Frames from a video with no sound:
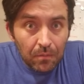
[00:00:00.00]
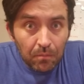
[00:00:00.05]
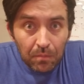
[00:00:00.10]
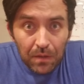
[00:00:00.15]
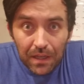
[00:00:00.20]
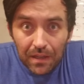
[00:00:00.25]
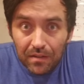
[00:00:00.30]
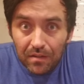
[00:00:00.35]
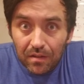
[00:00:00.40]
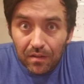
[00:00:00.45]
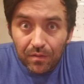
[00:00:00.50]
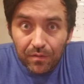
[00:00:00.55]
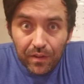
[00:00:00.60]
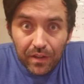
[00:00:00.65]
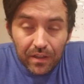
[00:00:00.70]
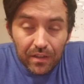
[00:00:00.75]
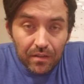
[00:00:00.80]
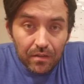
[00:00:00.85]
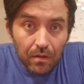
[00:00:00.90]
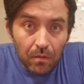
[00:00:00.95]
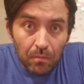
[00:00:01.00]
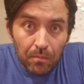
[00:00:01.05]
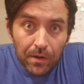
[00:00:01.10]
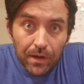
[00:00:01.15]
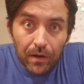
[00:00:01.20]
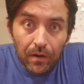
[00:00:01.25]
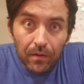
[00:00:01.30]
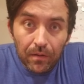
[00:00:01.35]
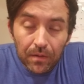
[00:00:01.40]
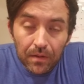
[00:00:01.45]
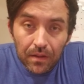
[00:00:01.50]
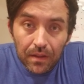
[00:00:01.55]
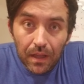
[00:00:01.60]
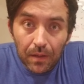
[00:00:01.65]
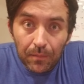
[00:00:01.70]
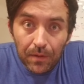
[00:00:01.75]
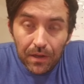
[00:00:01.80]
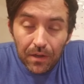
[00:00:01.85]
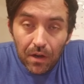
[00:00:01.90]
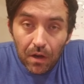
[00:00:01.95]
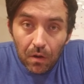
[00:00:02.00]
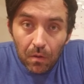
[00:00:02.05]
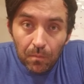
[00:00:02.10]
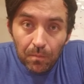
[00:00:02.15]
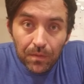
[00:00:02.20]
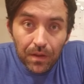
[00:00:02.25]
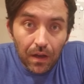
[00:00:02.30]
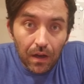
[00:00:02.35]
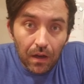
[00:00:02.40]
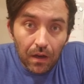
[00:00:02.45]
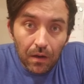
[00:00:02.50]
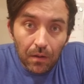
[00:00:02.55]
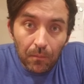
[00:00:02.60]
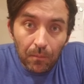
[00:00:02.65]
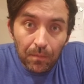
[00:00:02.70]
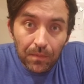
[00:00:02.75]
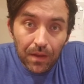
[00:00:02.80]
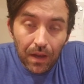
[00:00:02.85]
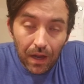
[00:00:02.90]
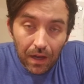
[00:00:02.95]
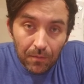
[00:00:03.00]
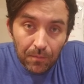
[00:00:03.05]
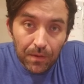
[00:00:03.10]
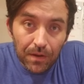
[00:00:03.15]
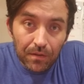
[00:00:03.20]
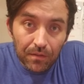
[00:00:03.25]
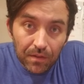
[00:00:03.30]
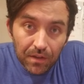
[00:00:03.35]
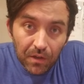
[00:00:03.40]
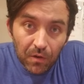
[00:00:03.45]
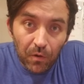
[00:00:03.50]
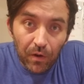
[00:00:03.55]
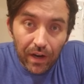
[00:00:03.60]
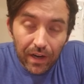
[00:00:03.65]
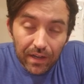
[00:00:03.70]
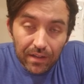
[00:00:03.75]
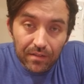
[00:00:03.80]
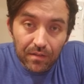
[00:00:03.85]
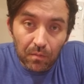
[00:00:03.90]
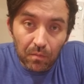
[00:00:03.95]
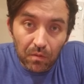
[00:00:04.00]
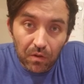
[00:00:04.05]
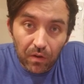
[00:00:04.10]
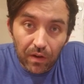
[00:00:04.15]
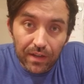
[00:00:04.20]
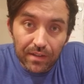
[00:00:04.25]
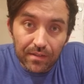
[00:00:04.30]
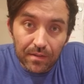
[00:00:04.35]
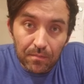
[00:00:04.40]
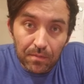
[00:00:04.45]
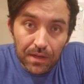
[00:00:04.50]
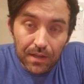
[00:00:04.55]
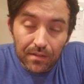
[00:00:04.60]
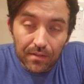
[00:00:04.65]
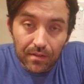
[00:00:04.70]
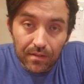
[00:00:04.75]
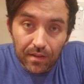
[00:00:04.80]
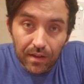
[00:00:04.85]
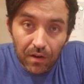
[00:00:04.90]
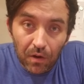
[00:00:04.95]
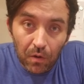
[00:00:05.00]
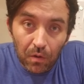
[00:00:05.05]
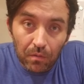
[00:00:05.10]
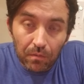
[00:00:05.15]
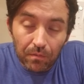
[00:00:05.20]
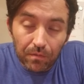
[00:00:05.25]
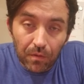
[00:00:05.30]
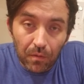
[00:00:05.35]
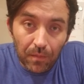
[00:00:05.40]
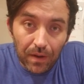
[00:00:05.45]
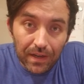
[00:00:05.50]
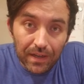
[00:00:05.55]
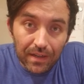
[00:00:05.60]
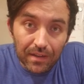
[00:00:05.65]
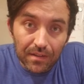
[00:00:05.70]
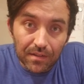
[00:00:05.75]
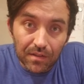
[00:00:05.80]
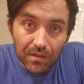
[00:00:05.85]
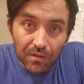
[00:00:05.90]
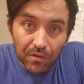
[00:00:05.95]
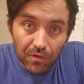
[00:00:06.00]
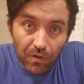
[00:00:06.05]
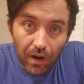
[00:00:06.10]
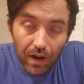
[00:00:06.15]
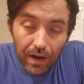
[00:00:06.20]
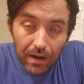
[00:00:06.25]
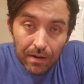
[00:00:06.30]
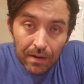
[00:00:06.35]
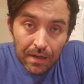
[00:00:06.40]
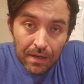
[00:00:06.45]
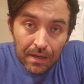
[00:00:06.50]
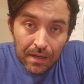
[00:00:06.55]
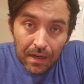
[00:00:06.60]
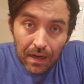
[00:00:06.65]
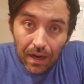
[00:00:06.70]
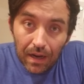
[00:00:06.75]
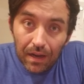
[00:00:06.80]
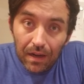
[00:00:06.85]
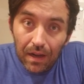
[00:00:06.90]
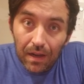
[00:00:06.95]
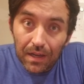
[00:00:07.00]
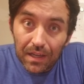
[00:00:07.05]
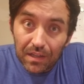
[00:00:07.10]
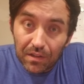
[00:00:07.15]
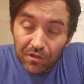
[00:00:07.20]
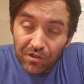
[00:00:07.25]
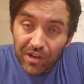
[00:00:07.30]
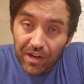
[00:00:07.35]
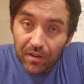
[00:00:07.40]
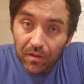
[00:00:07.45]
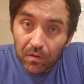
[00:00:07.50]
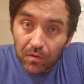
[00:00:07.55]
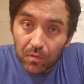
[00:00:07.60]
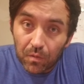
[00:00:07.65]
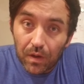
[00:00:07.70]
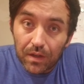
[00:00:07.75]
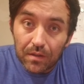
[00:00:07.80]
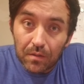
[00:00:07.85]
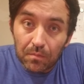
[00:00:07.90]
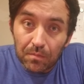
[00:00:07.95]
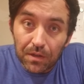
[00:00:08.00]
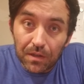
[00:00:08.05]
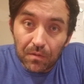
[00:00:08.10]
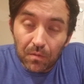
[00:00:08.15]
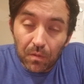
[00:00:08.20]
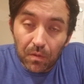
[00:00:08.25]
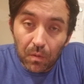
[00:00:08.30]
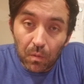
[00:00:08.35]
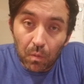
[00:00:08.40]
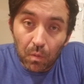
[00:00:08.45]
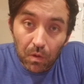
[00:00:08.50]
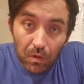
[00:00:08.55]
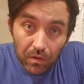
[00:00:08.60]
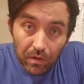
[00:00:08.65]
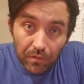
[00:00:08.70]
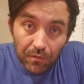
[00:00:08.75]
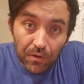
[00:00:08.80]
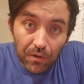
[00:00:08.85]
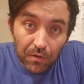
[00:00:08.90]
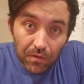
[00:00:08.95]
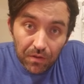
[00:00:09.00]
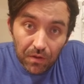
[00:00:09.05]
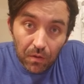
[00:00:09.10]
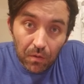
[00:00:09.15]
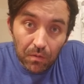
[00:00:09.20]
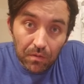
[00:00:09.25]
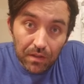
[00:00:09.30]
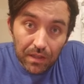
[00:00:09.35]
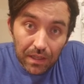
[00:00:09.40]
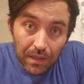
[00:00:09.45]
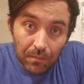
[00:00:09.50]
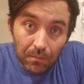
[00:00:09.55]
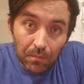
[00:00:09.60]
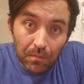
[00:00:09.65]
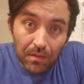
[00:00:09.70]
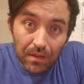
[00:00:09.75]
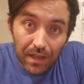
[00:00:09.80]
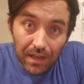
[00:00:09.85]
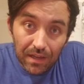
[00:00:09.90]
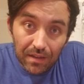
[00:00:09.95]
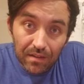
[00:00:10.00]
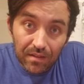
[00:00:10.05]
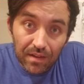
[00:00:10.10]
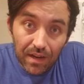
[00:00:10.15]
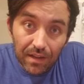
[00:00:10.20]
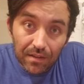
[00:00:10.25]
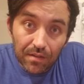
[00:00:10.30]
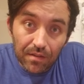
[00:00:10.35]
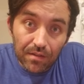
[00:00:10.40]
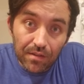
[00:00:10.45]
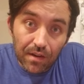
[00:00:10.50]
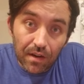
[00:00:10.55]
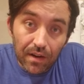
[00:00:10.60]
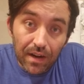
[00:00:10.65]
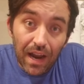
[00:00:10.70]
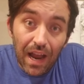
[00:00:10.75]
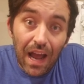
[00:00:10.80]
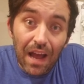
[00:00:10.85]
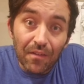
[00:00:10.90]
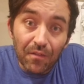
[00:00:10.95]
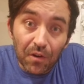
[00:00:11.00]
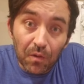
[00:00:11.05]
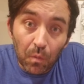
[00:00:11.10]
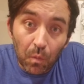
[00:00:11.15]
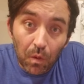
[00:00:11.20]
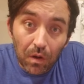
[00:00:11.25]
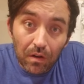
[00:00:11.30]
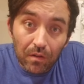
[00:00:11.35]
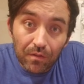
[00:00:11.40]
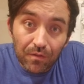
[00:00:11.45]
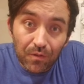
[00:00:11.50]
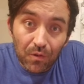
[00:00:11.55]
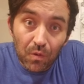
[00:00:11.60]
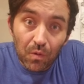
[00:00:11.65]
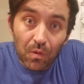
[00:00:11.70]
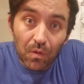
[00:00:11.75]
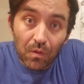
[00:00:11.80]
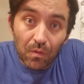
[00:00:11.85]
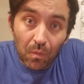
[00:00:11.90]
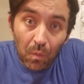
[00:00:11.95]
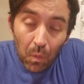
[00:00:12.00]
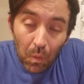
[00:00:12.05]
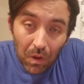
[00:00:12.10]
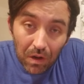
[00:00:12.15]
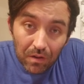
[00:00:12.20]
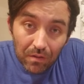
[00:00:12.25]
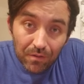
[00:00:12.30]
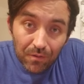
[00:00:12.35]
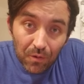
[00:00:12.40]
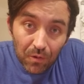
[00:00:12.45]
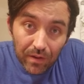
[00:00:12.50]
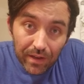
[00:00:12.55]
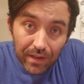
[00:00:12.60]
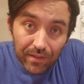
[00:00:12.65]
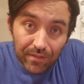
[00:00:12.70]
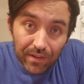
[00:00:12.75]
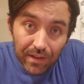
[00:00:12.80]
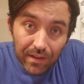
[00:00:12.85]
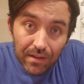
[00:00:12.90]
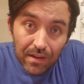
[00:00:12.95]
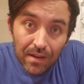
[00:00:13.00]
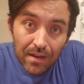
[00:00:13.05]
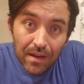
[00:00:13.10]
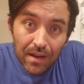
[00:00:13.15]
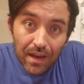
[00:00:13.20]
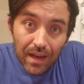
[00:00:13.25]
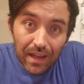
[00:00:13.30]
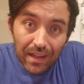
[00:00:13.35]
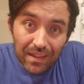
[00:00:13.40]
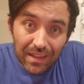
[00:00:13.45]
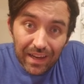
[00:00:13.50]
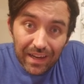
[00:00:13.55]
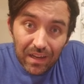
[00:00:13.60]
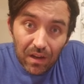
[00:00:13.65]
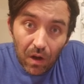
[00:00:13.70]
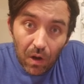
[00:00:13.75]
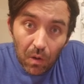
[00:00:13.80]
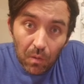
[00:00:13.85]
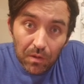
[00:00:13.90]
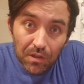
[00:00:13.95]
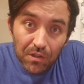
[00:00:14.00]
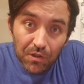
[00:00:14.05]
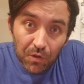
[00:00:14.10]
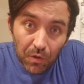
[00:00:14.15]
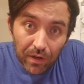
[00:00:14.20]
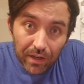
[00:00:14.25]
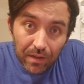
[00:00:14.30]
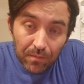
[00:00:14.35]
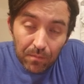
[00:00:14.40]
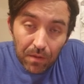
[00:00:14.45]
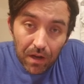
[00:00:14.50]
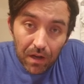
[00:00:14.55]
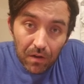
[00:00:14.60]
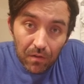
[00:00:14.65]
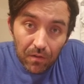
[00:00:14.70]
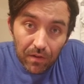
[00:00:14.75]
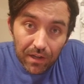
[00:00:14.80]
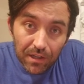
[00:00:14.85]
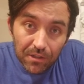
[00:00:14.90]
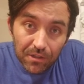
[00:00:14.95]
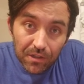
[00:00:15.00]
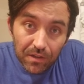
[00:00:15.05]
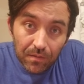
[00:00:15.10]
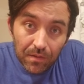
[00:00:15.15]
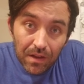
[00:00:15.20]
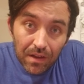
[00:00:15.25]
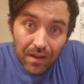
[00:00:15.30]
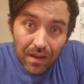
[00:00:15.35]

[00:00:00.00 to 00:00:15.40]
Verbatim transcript: pizza fitness or beer let me know um, i've been creating some crazy pizzas at home for my kids to try and i could share those recipes with the world if you so deem that it's necessary have a wonderful wonderful evening and like always drink in moderation